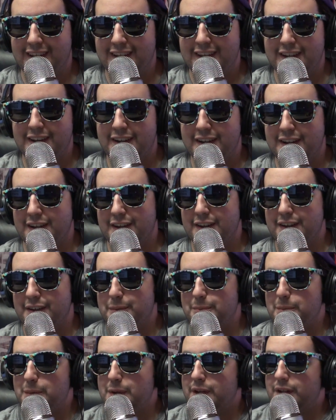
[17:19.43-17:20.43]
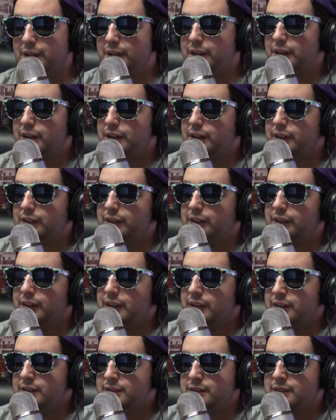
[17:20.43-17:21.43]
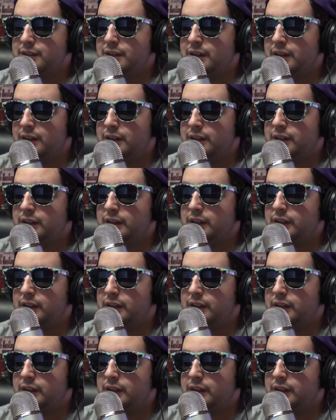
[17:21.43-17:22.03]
But that is not